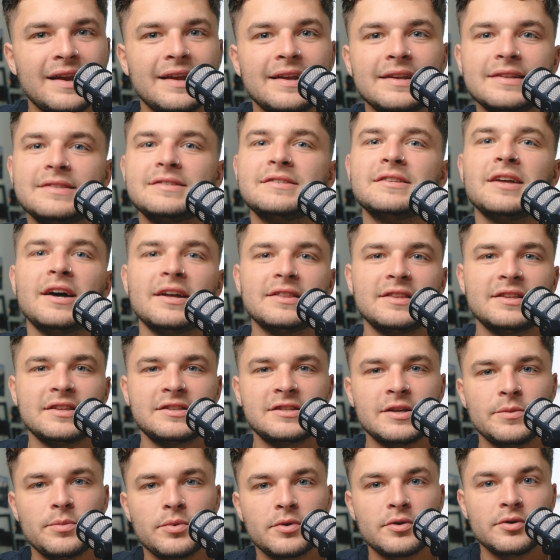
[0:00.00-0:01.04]
And it's not the
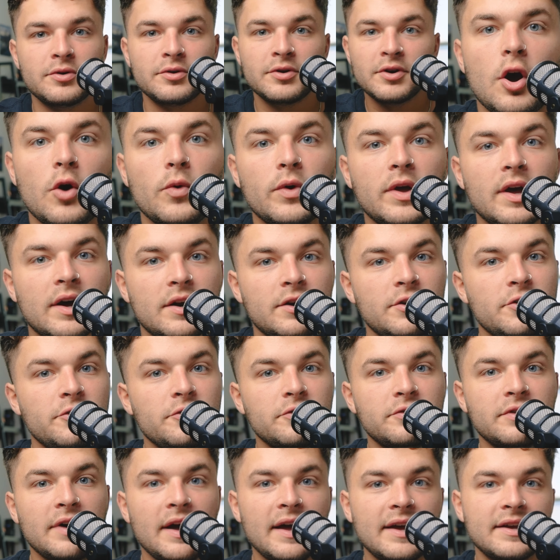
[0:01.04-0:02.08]
typical, oh, we got a new
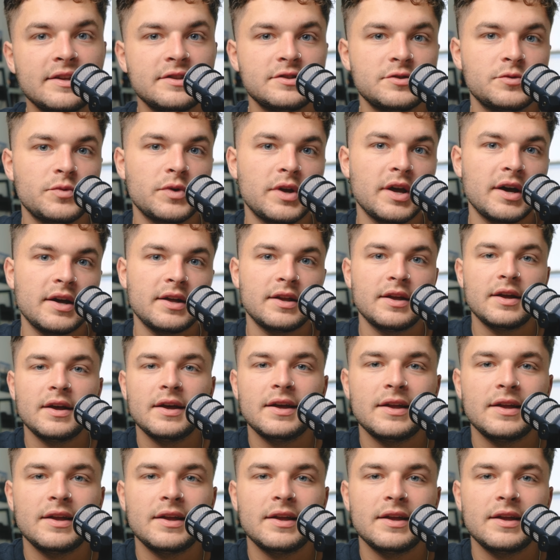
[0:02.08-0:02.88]
lens, we got.